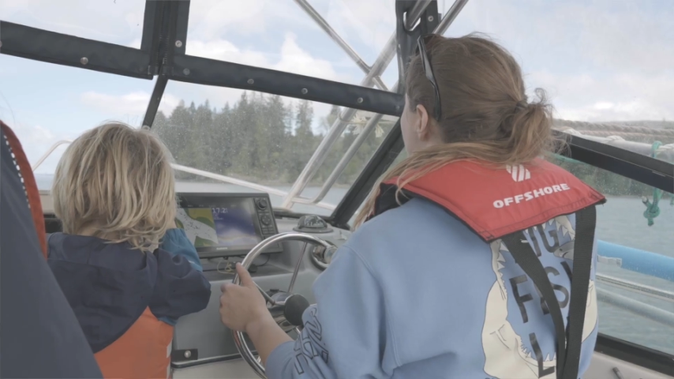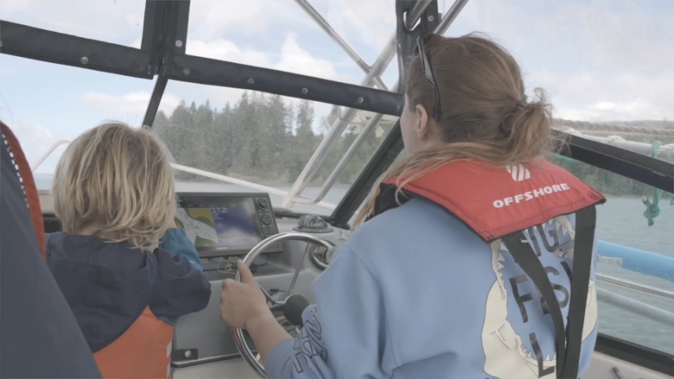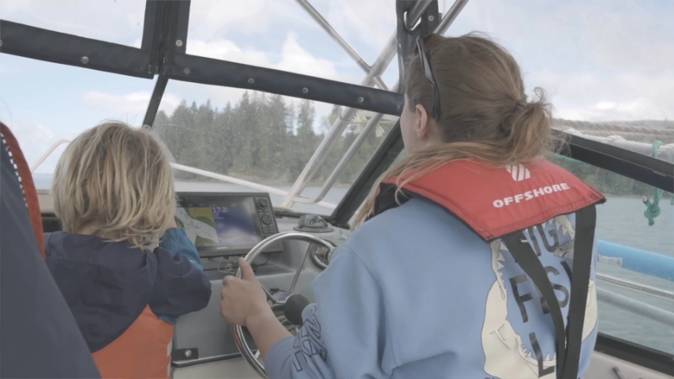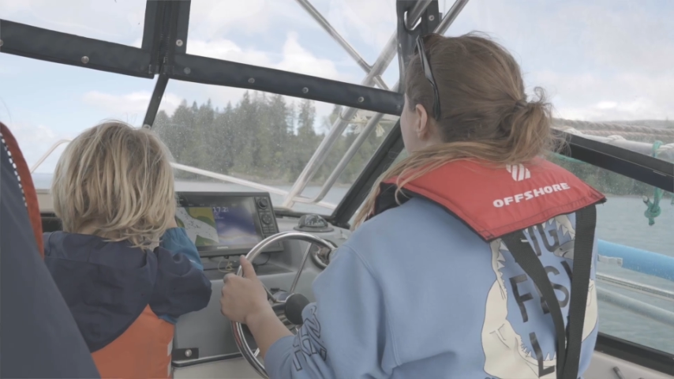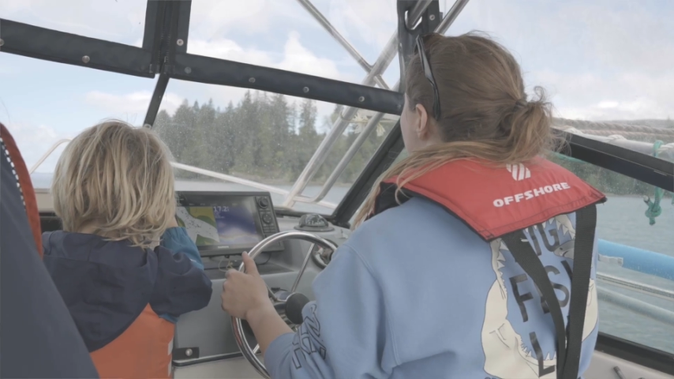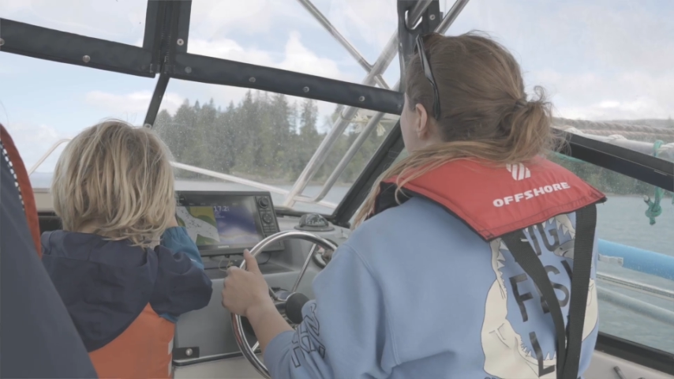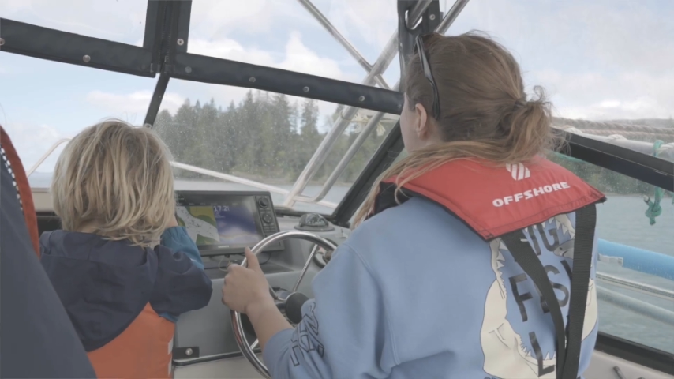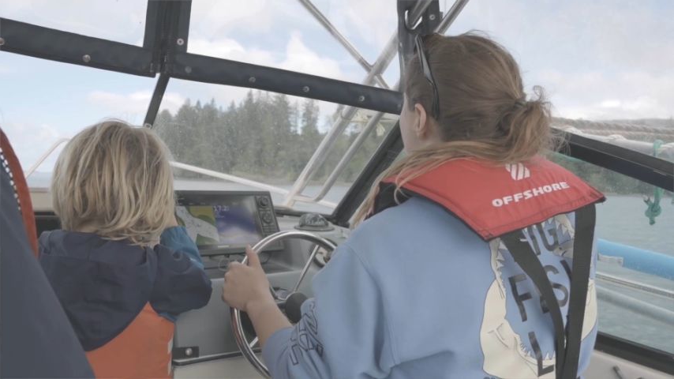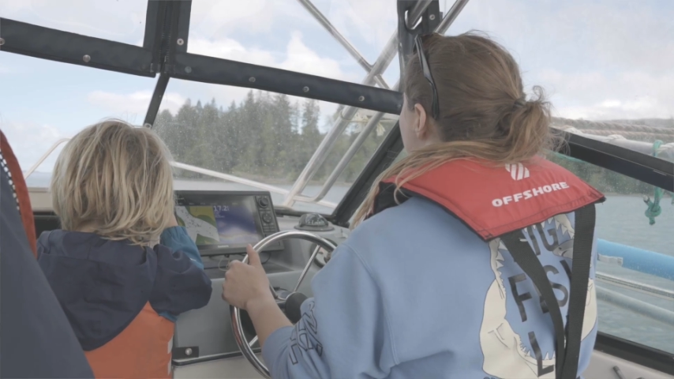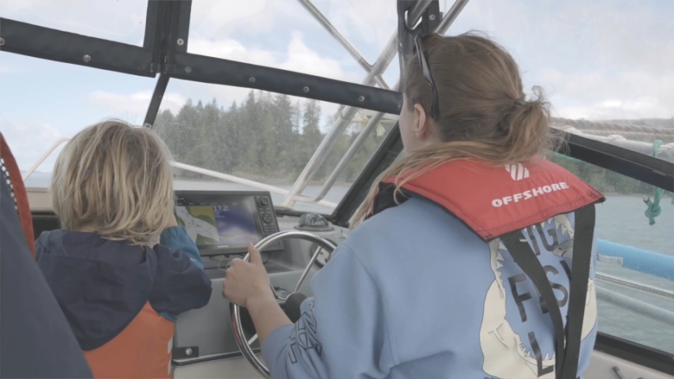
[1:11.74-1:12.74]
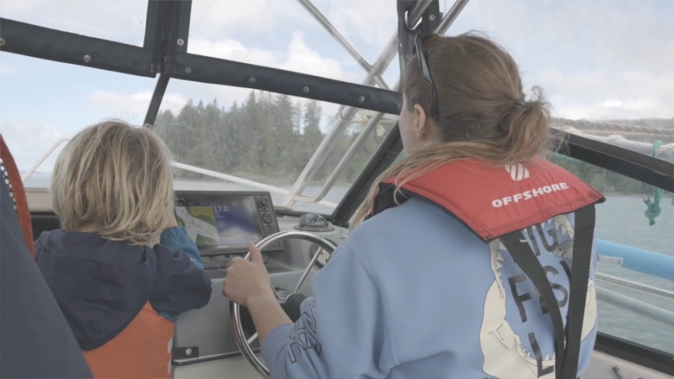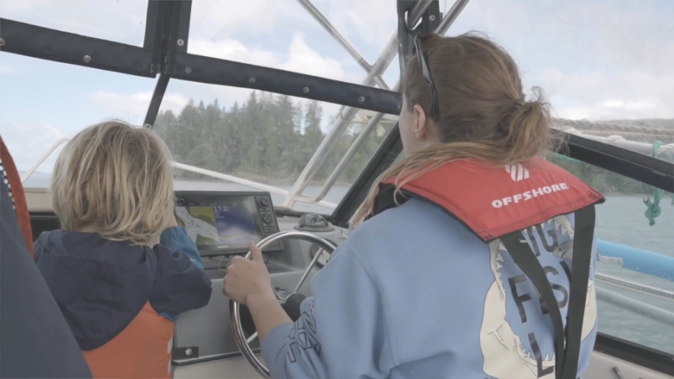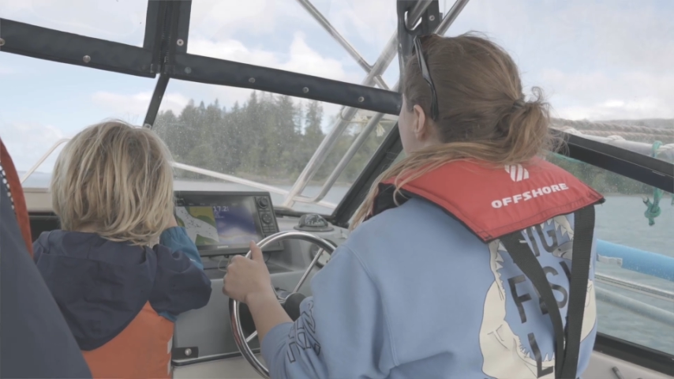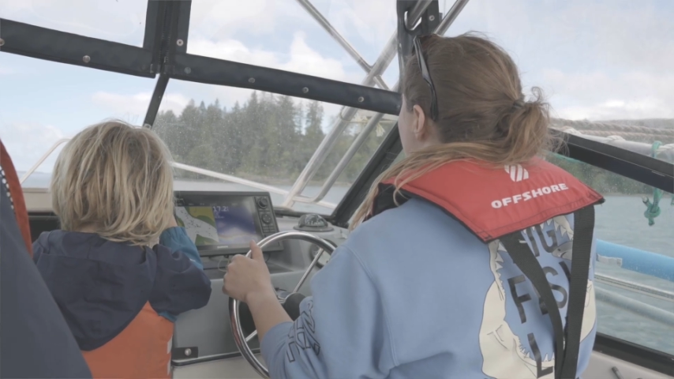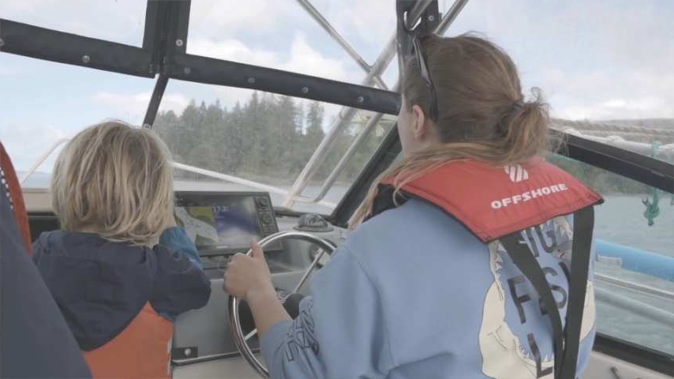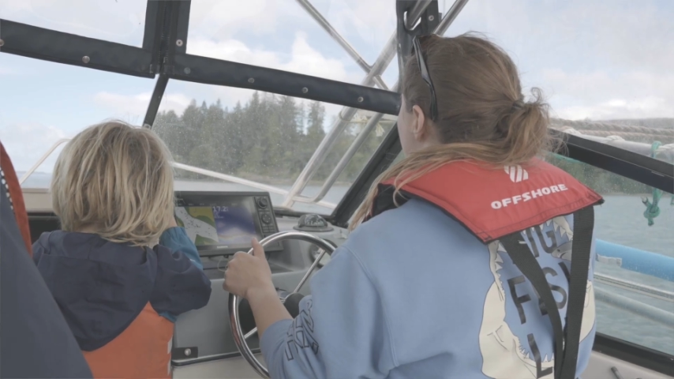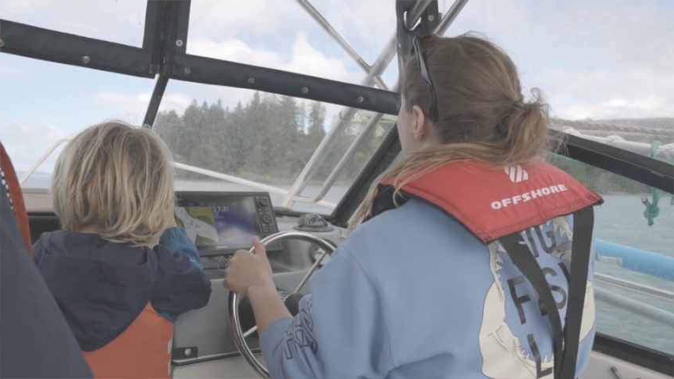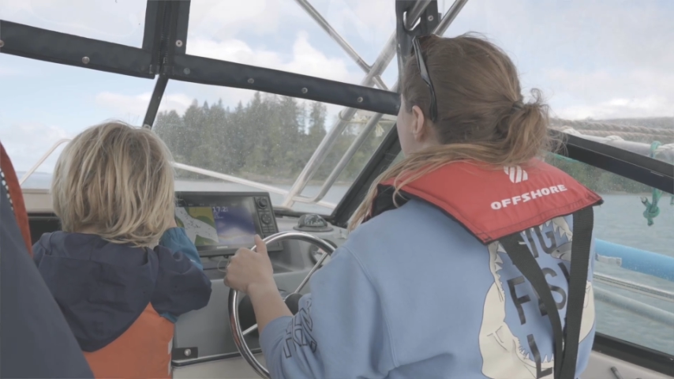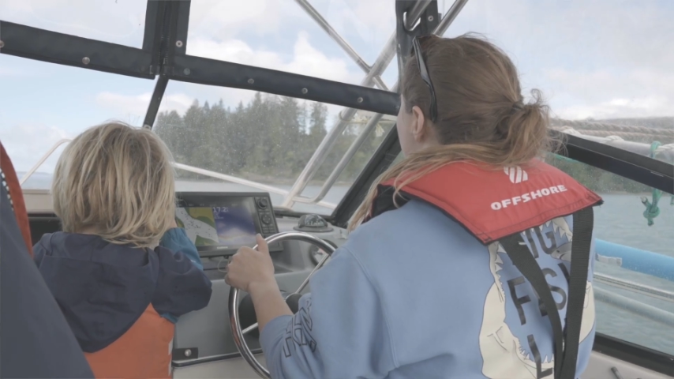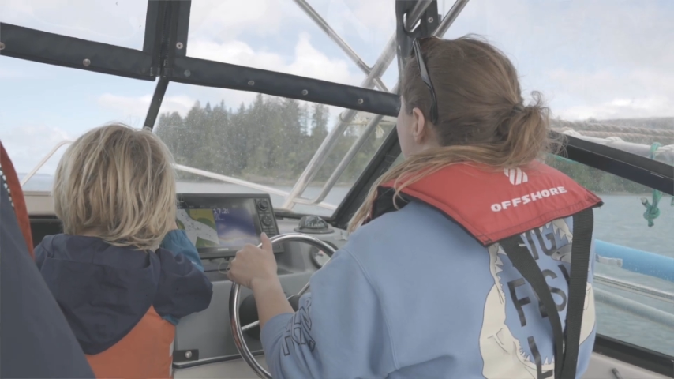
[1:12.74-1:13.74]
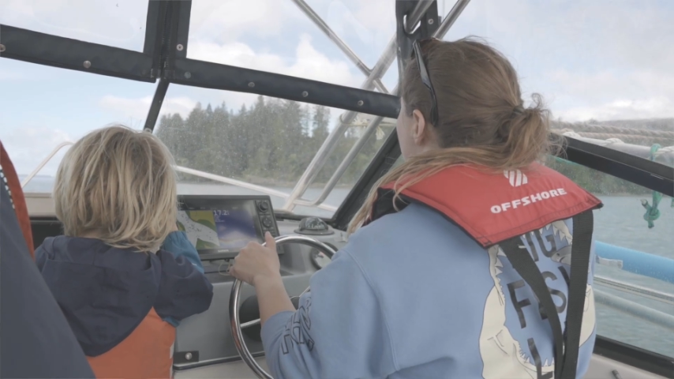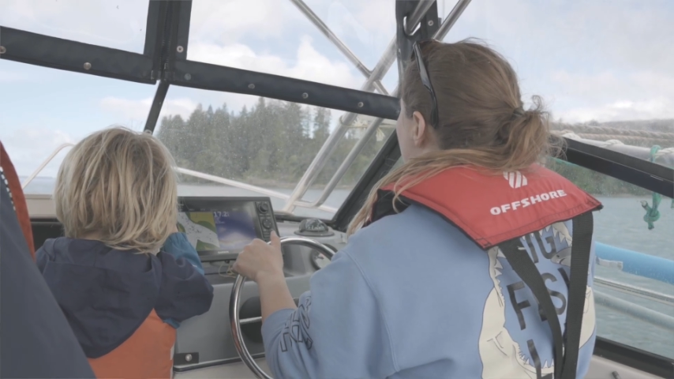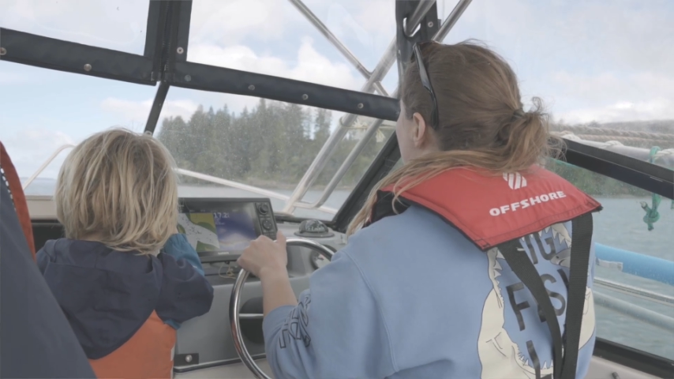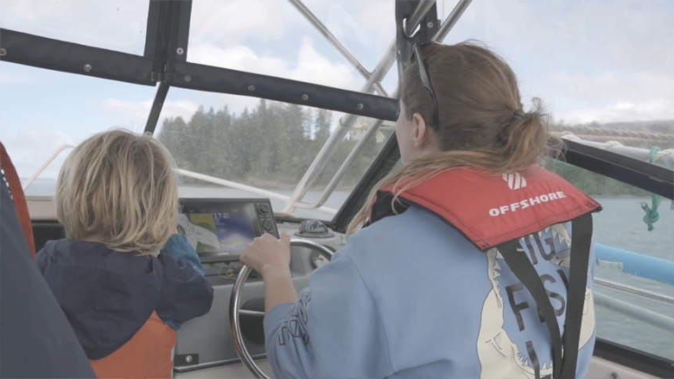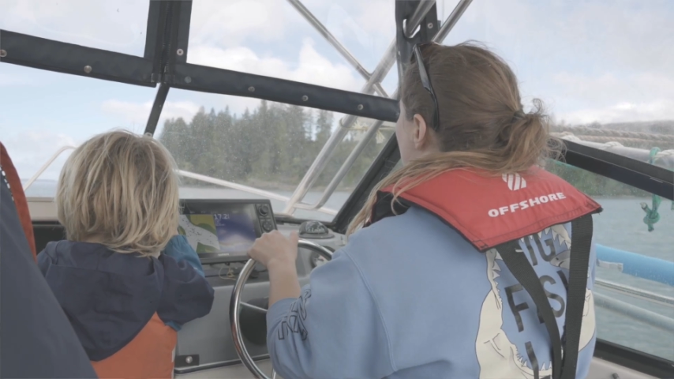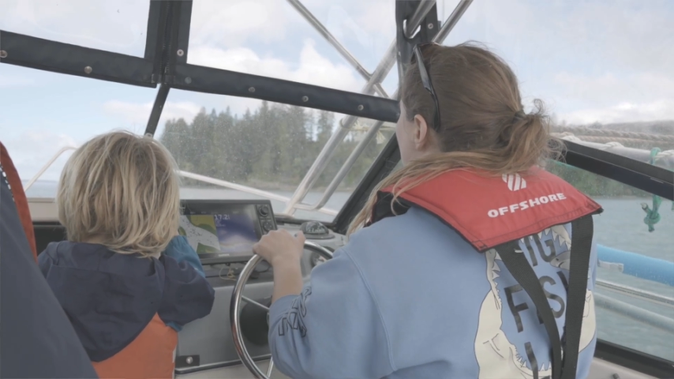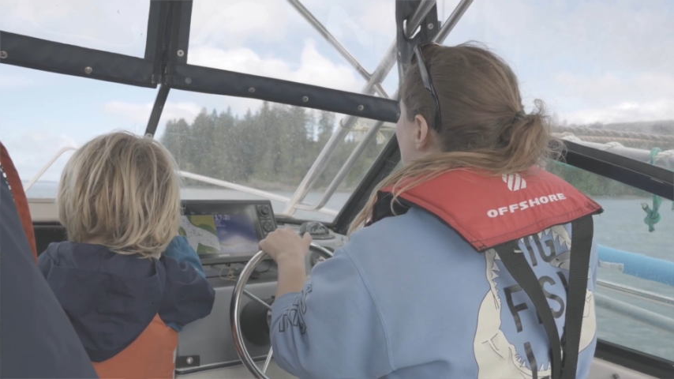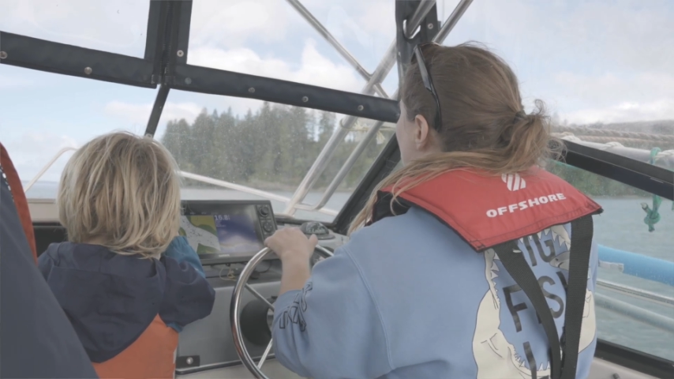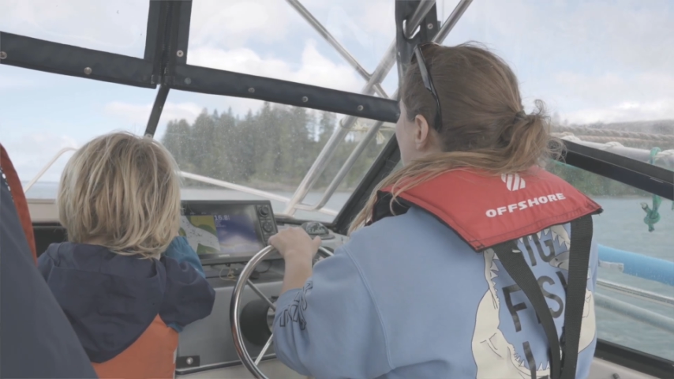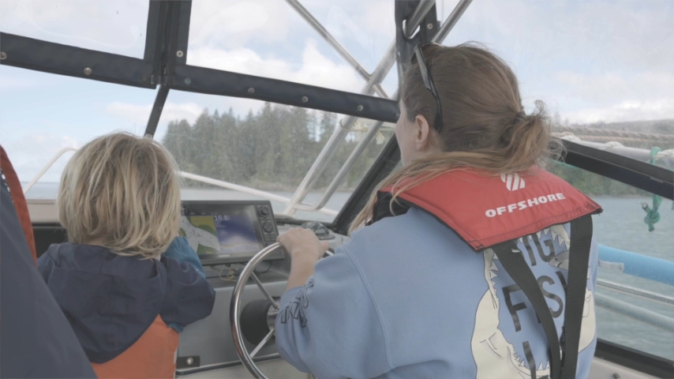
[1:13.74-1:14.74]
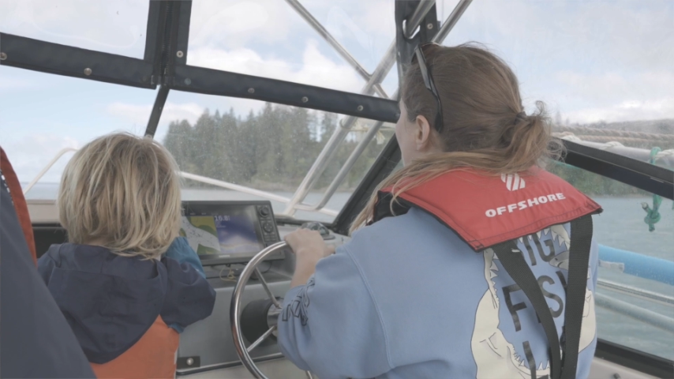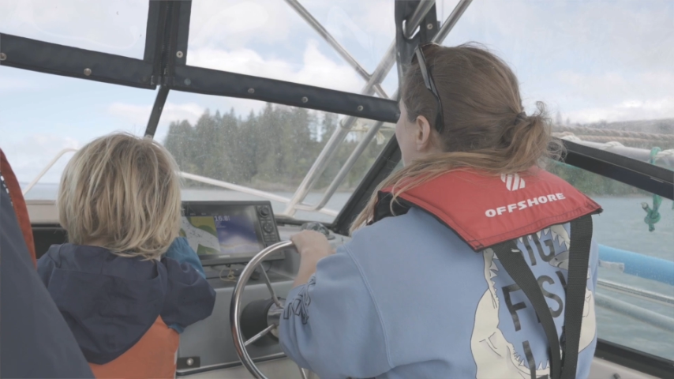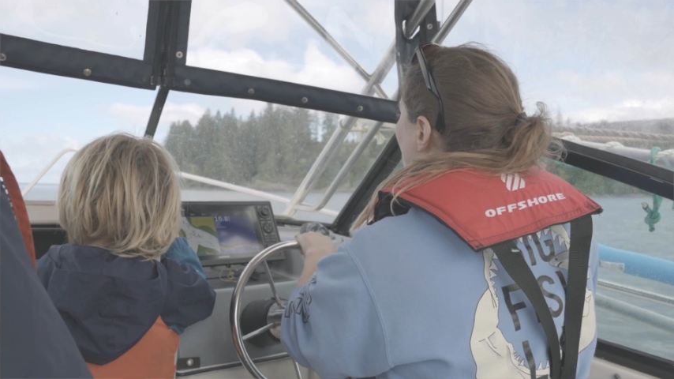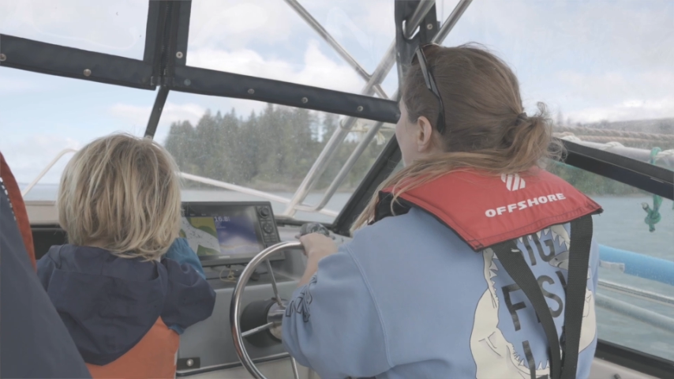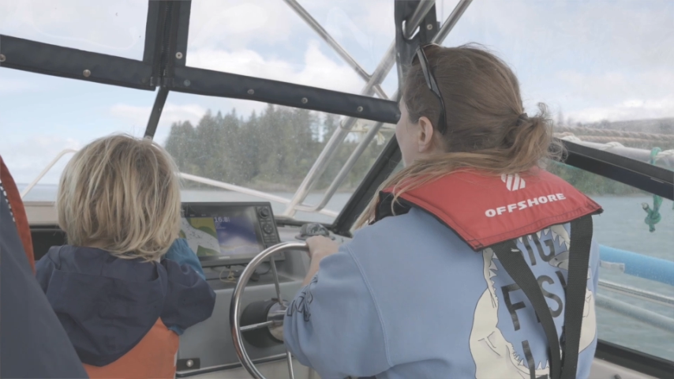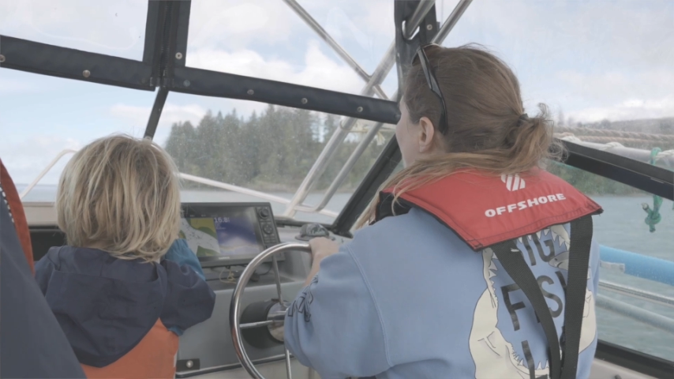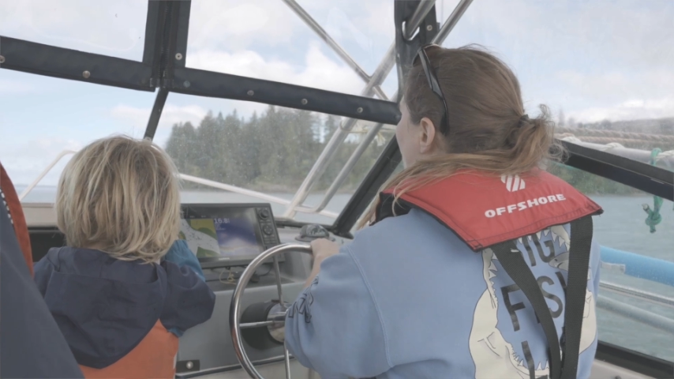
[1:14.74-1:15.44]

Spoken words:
No face is visible, so there are no lips to read.